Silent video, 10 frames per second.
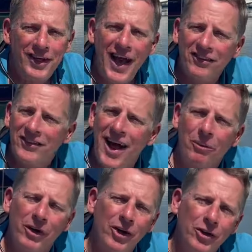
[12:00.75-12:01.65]
the next
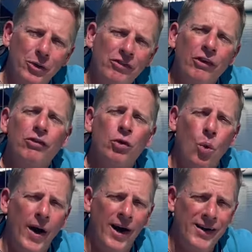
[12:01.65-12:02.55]
knot we're going to do is the
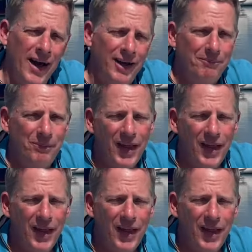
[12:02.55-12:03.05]
square knot.